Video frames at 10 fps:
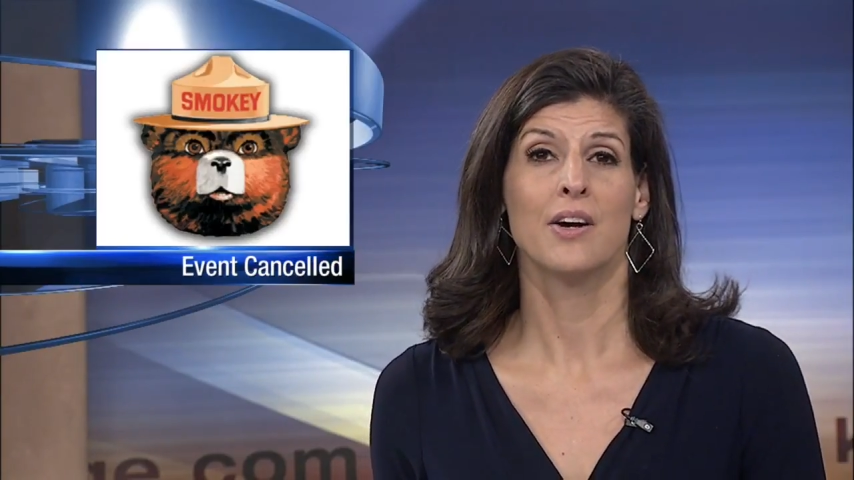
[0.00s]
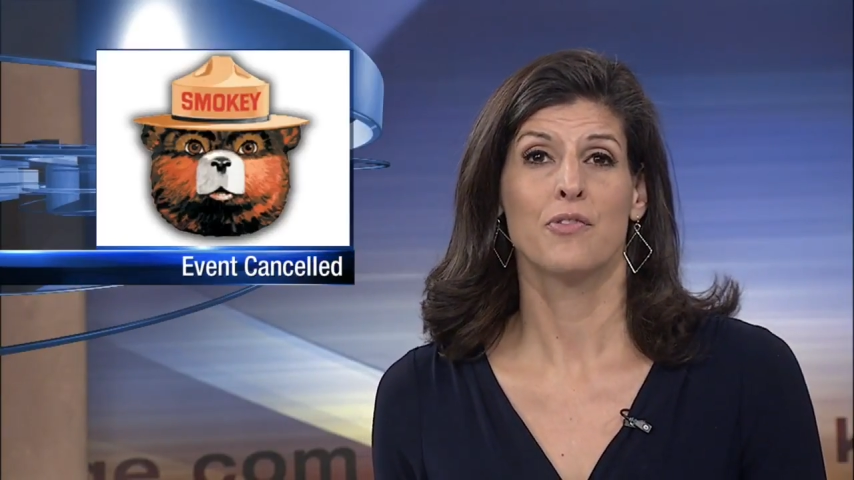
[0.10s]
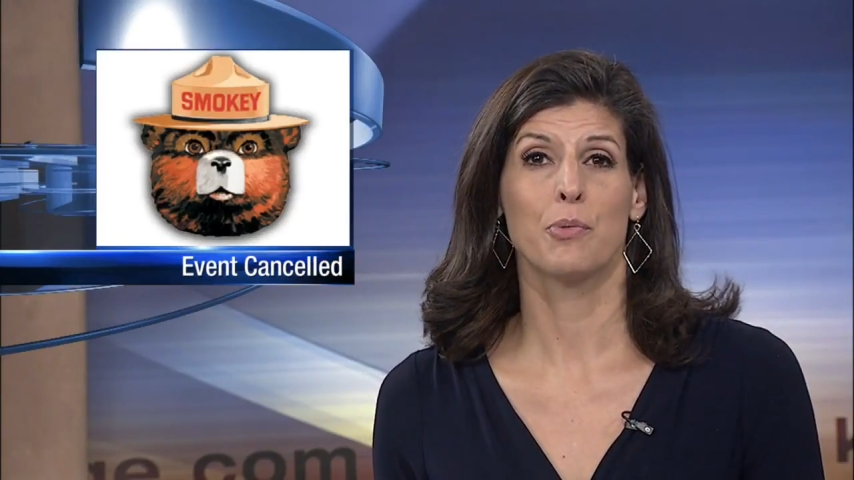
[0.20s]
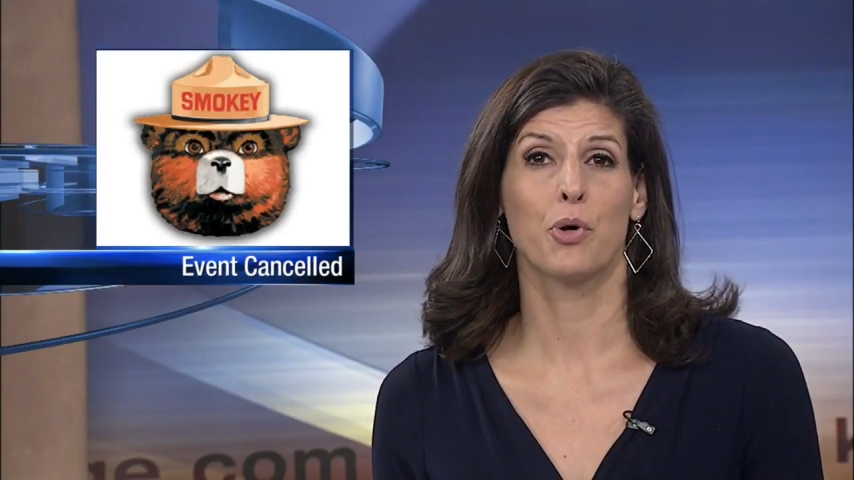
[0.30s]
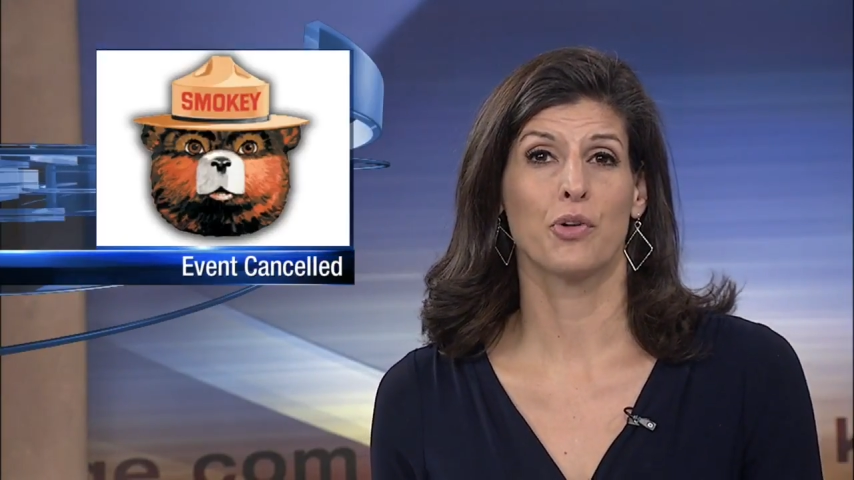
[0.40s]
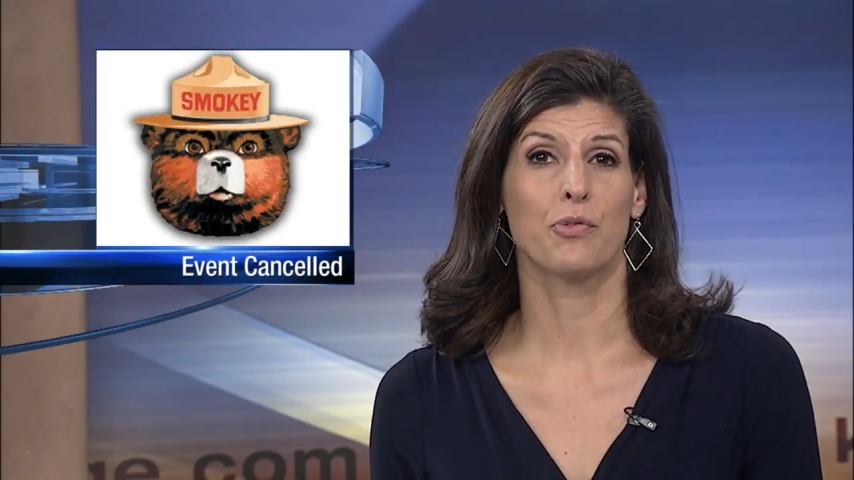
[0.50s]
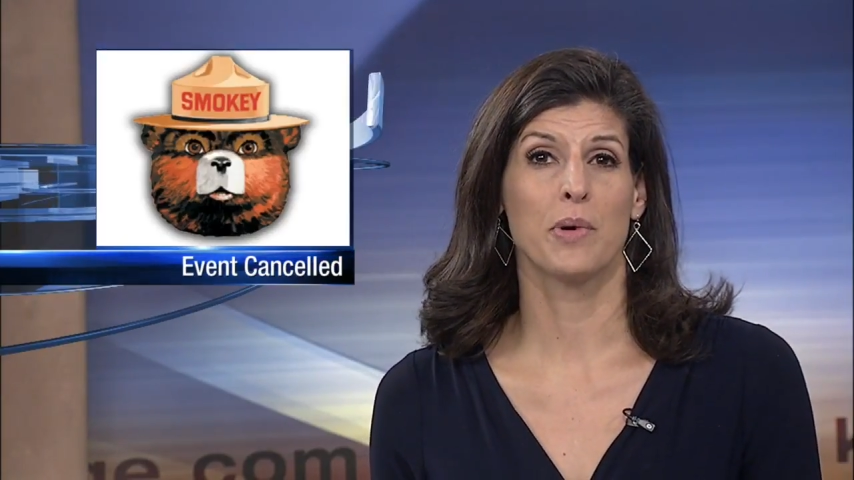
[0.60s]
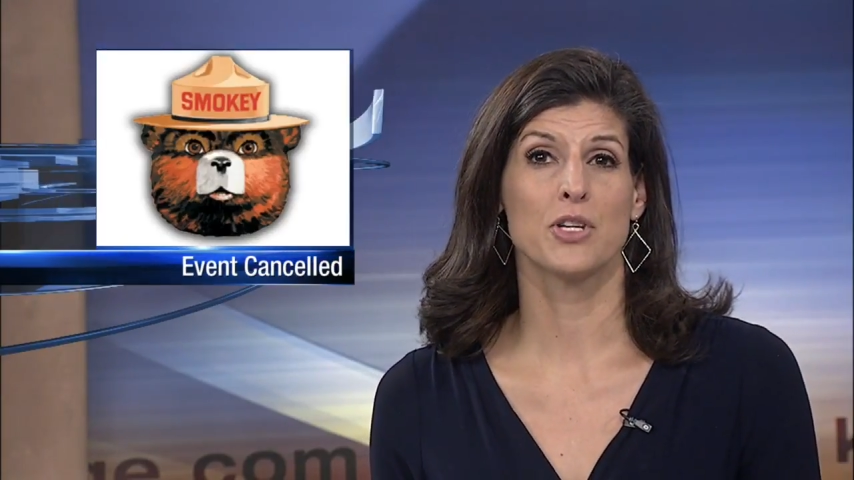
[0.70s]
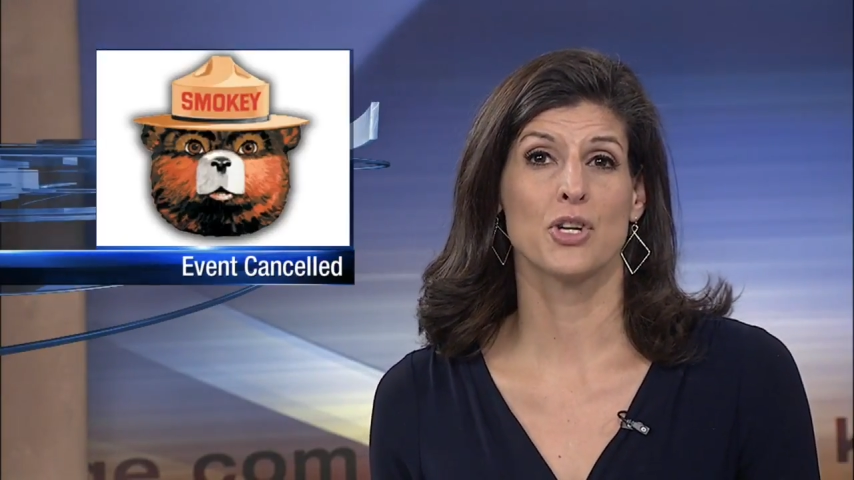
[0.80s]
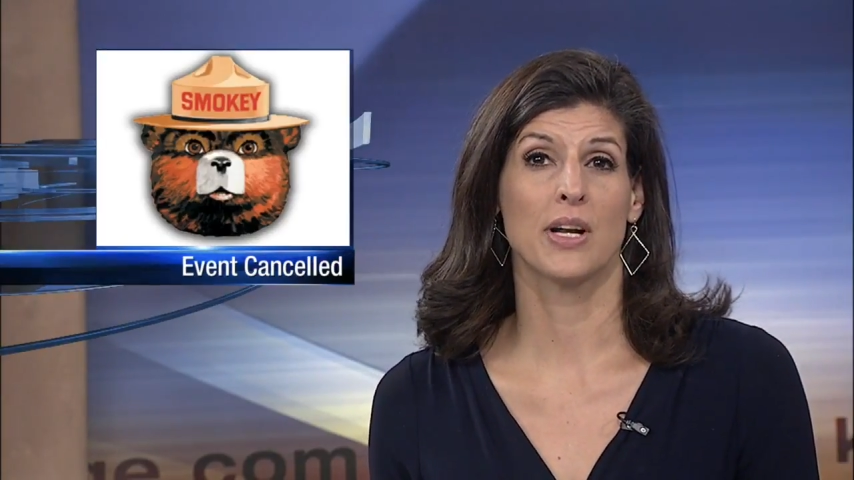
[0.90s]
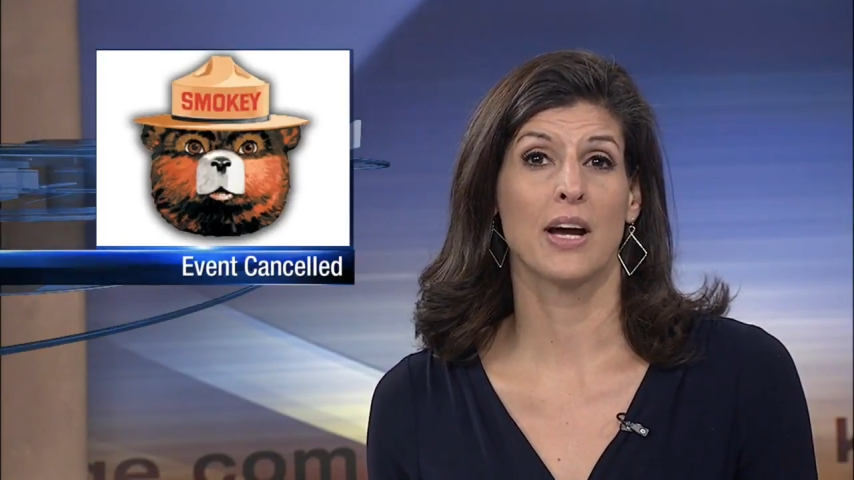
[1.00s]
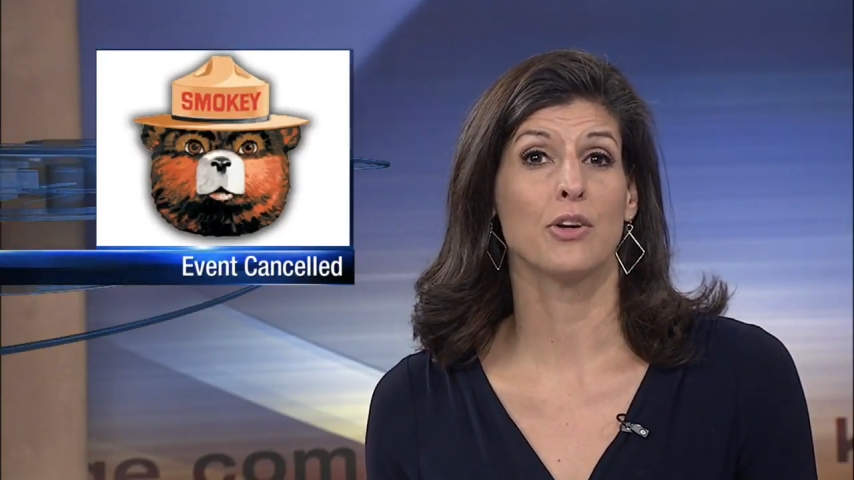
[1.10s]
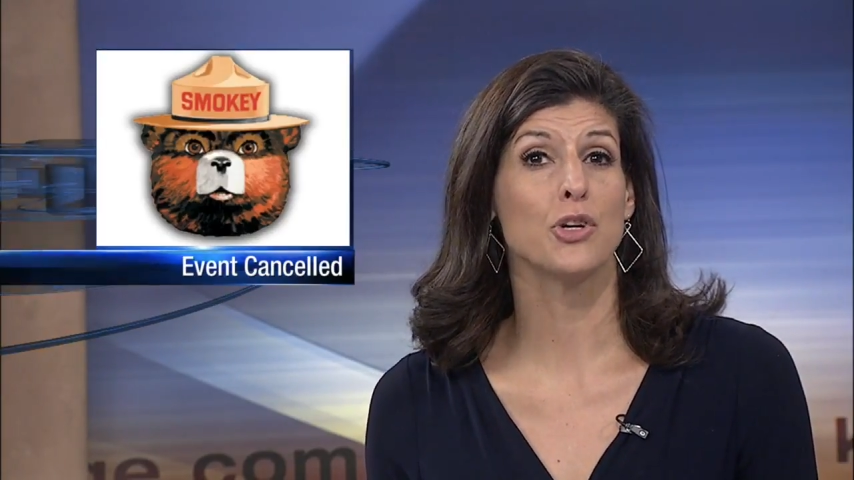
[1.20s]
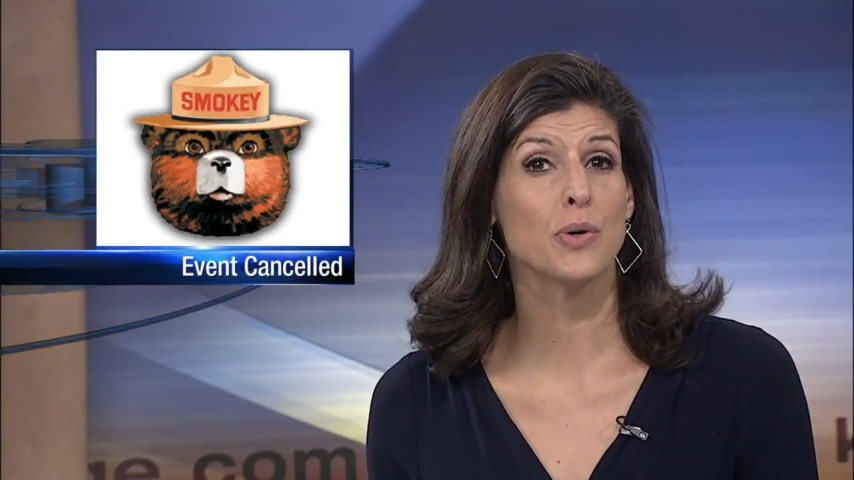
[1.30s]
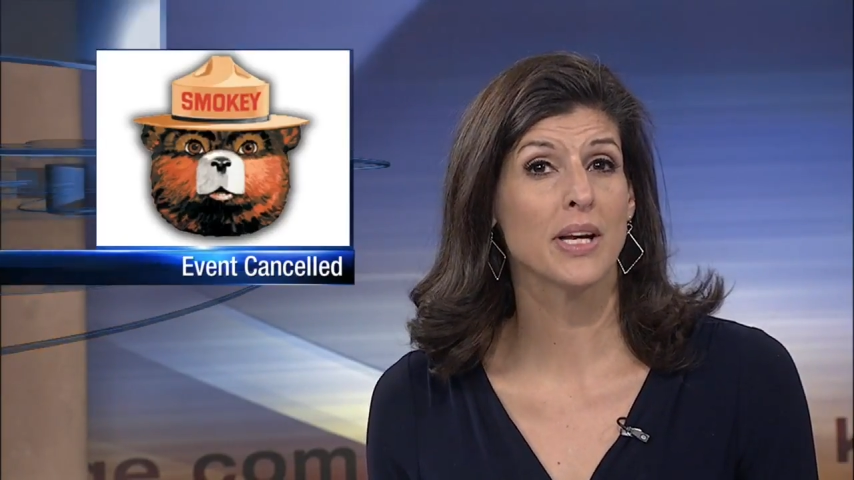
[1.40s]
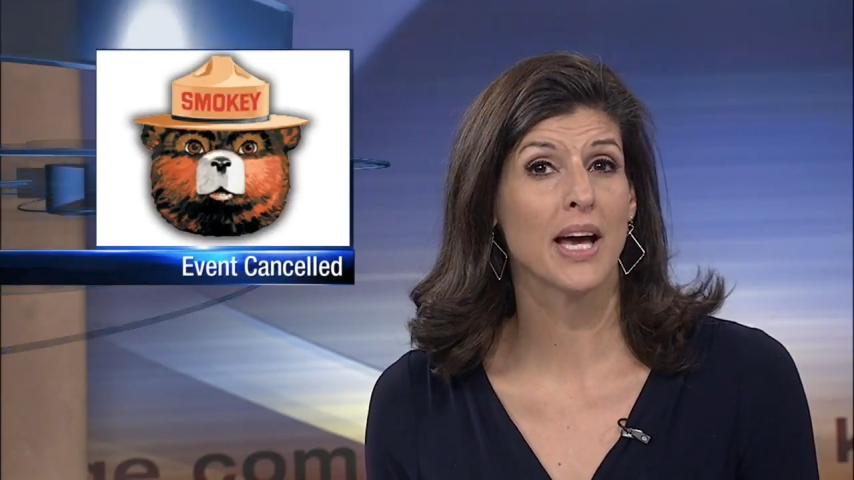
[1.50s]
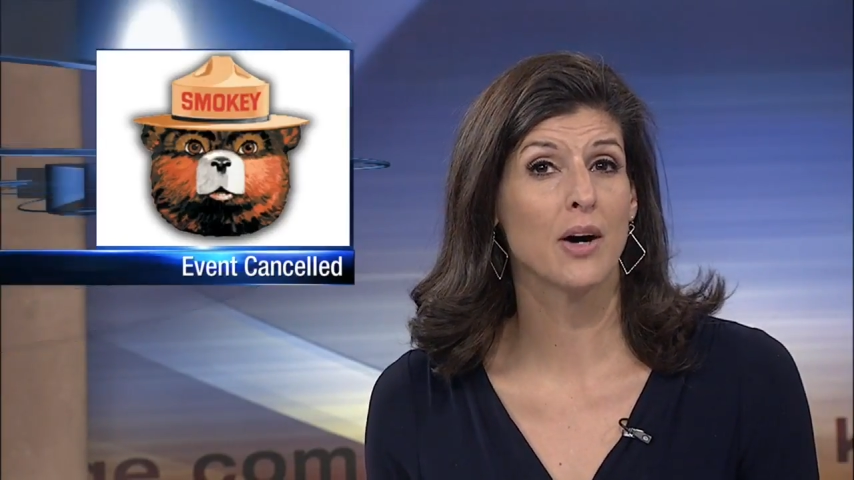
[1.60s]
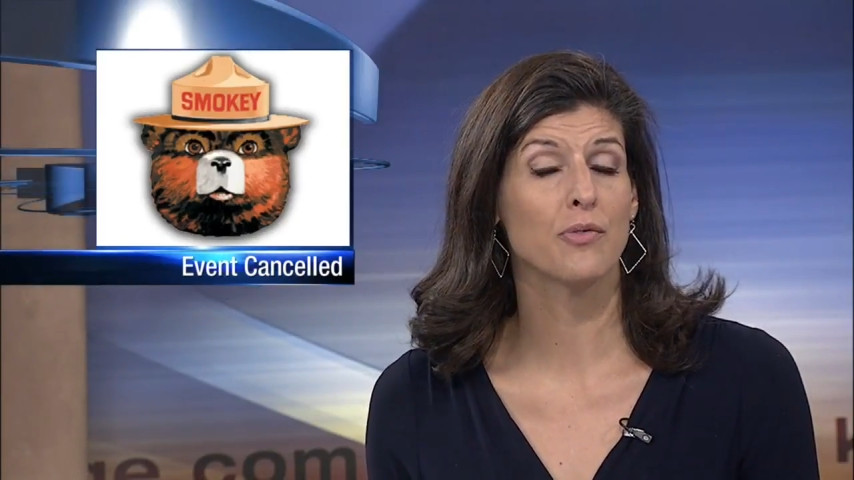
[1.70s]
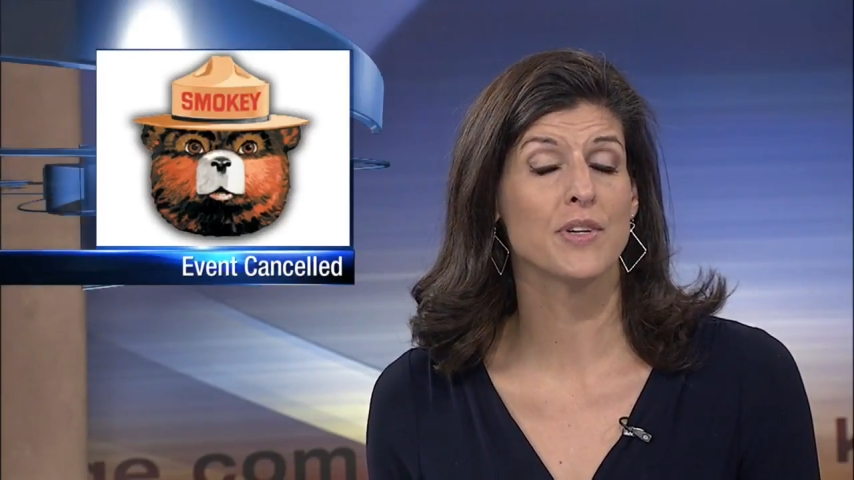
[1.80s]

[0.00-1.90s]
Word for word: For more information on how you can help,